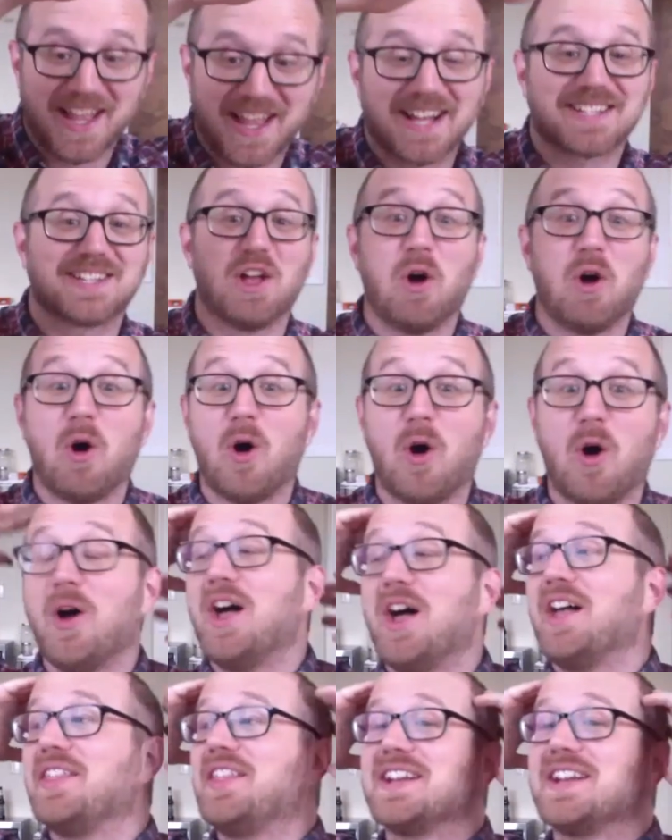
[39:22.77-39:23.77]
That's the whole.
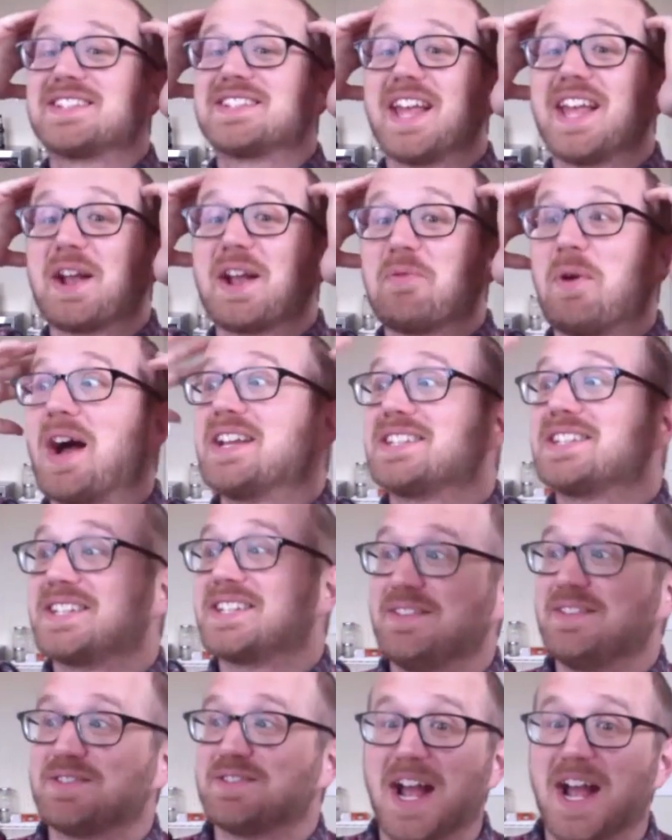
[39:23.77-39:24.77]
That's like why
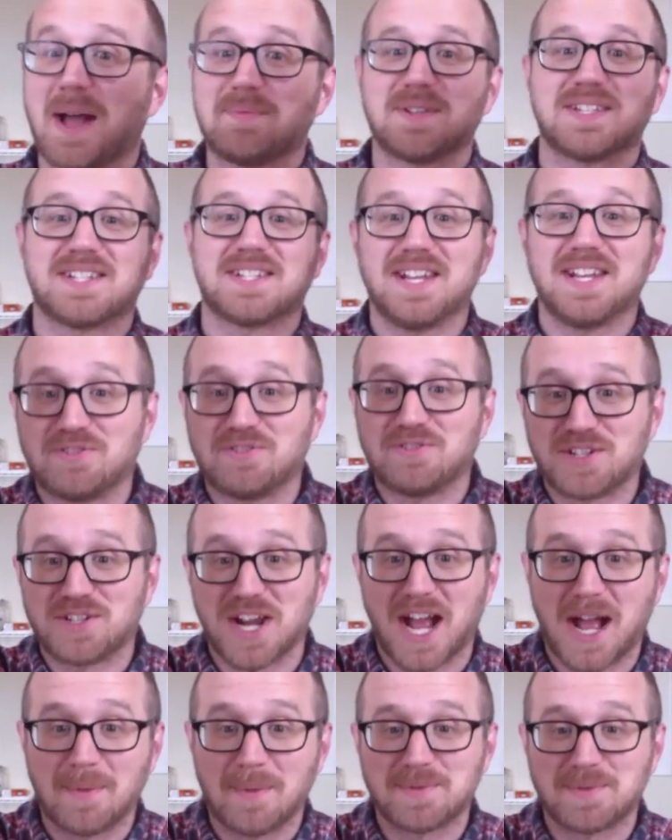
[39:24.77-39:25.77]
Steve Jobs is Steve
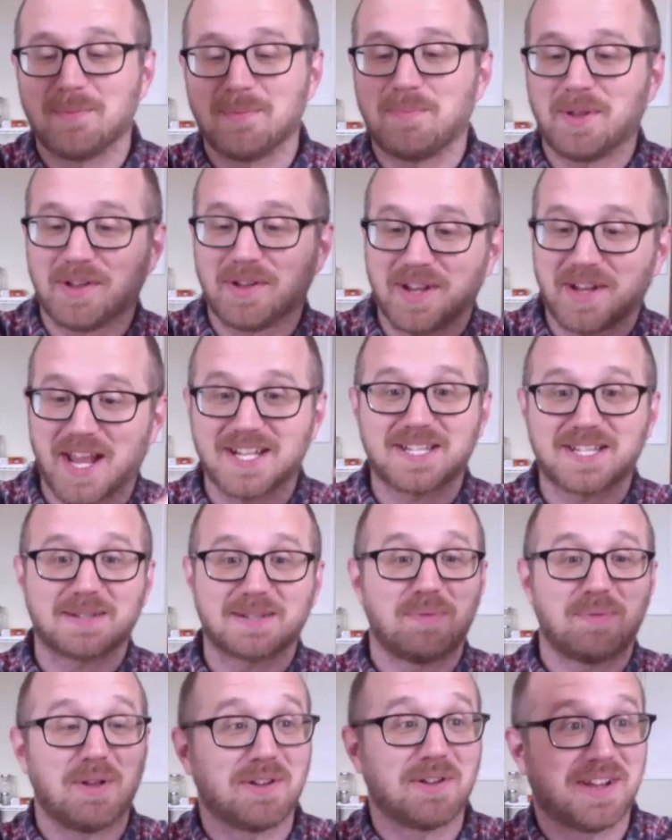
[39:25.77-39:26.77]
Jobs and Bill Gates
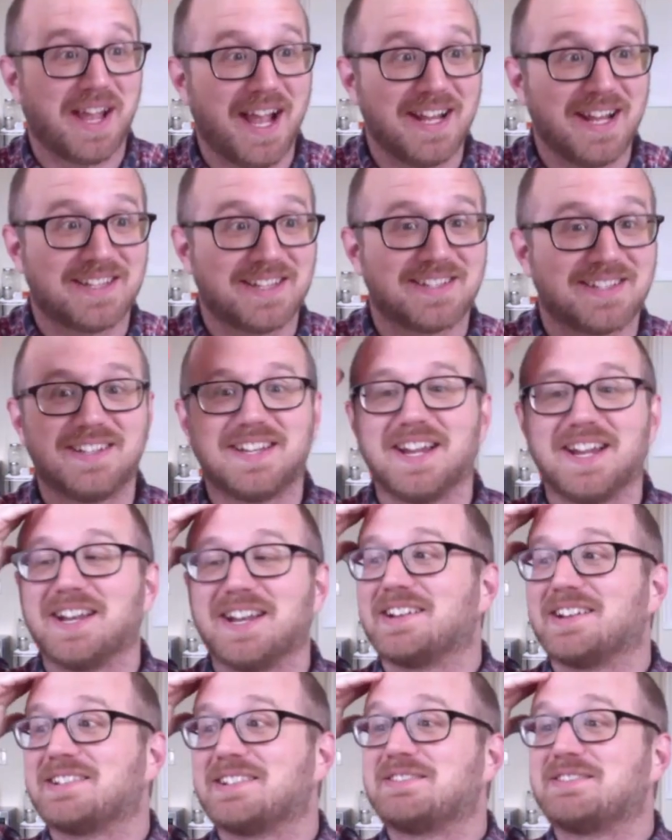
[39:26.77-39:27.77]
is Bill Gates. You
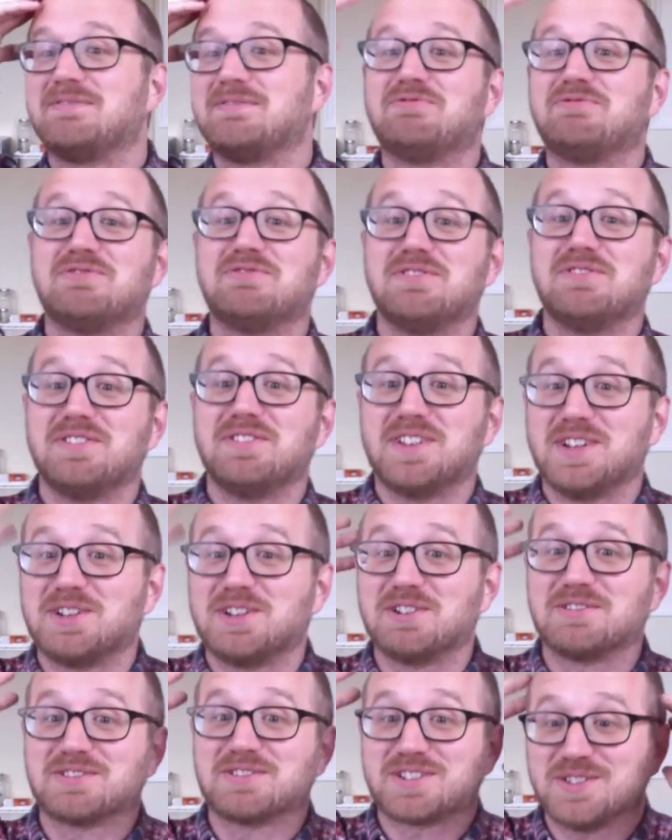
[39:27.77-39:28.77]
didn't. You
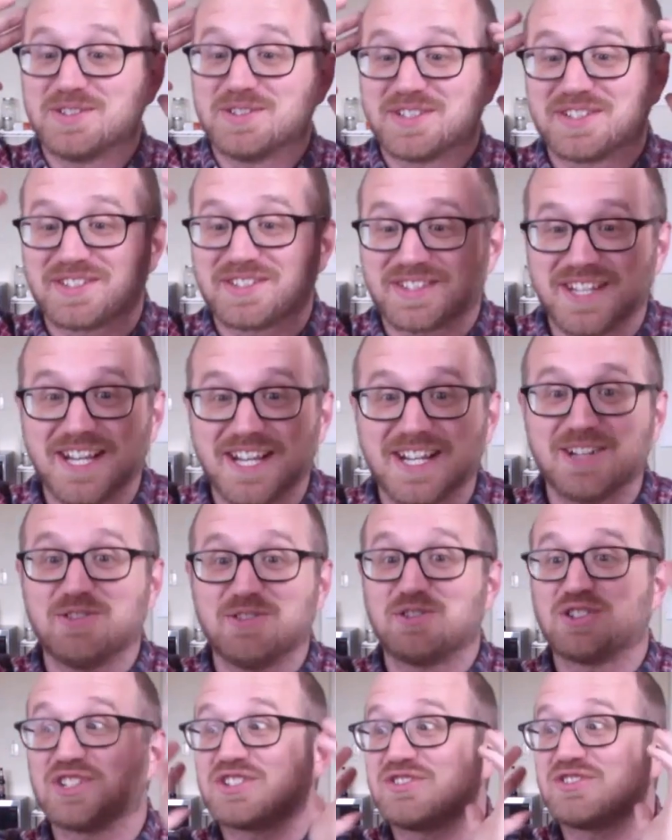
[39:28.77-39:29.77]
don't do the thing.
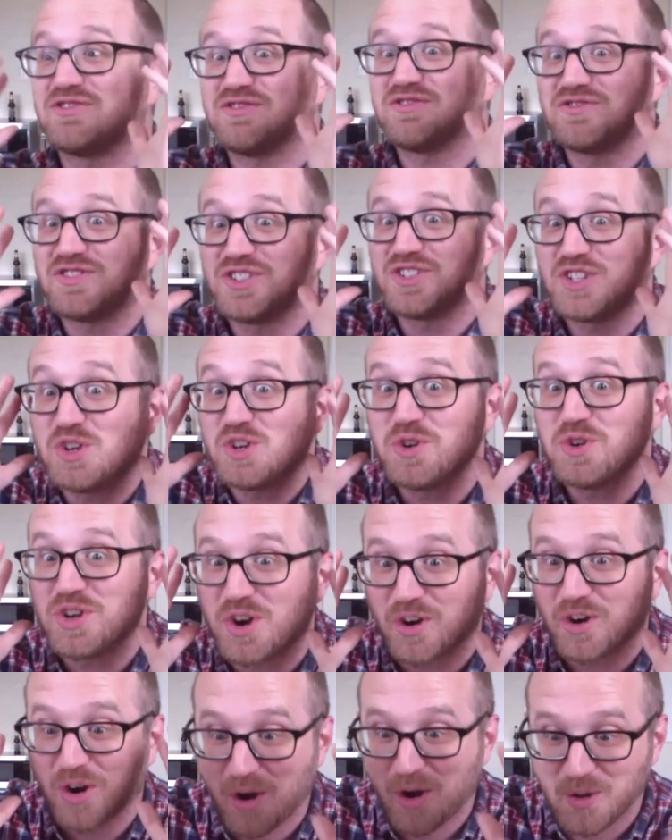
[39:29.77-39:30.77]
You just do
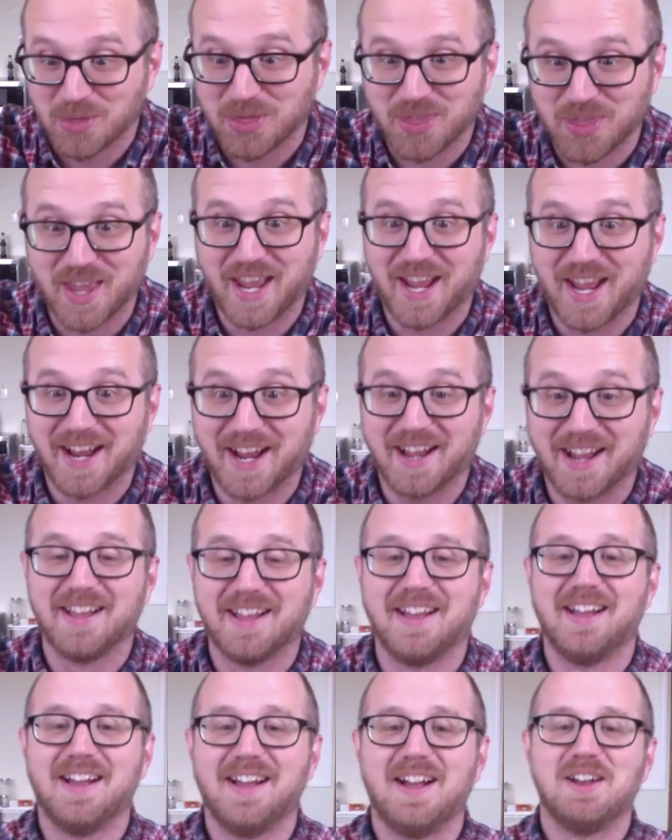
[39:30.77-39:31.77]
your own thing.
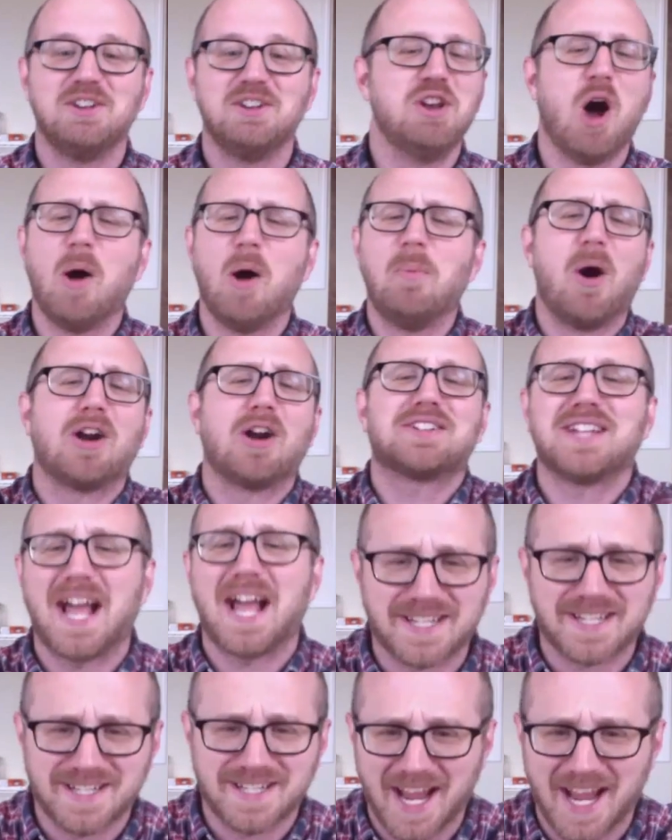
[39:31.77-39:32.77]
No more
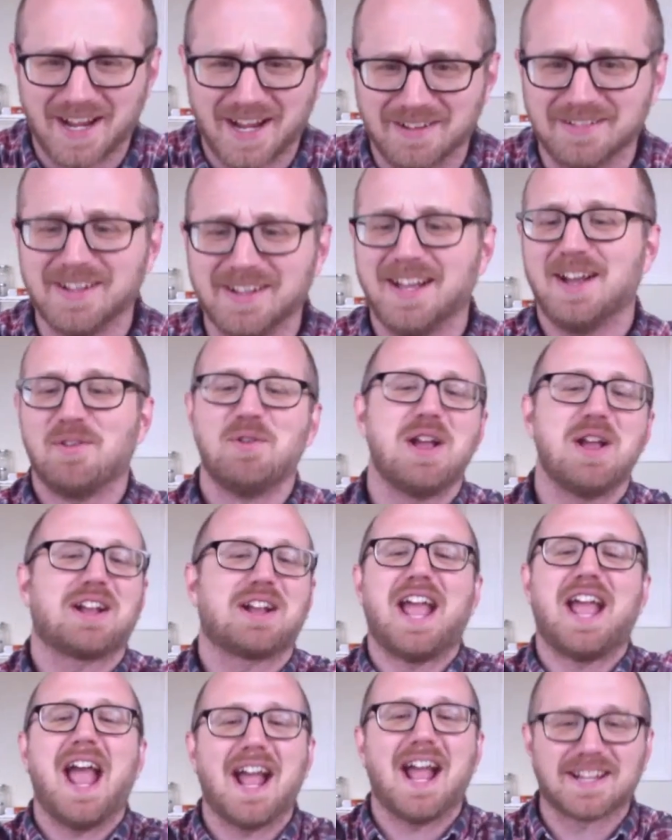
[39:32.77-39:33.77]
testing. We're
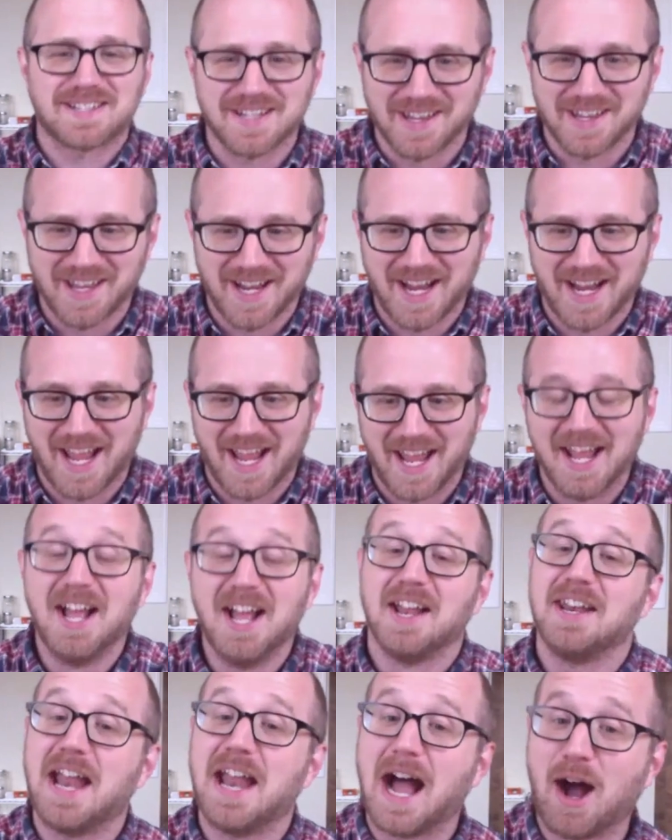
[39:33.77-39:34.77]
canceling it
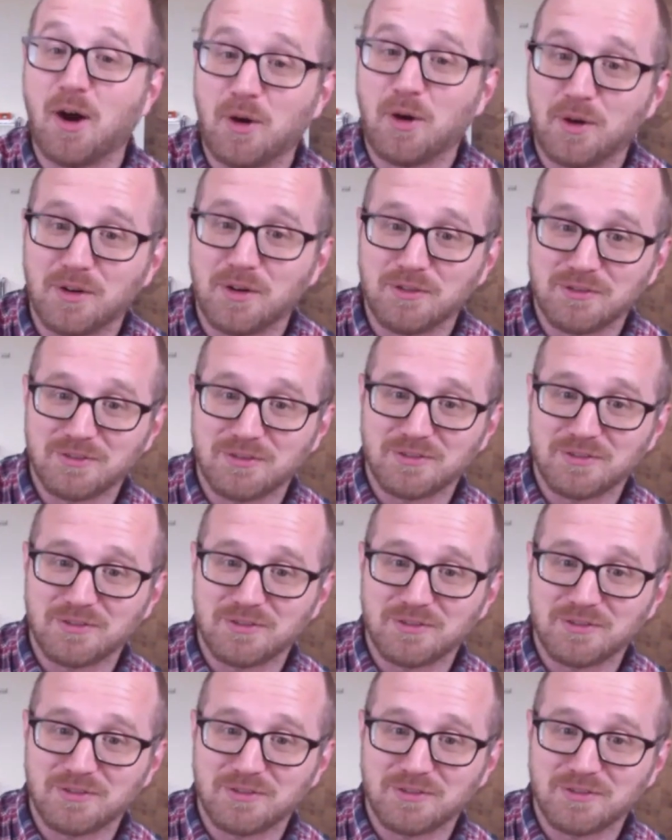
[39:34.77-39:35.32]
now. No, but,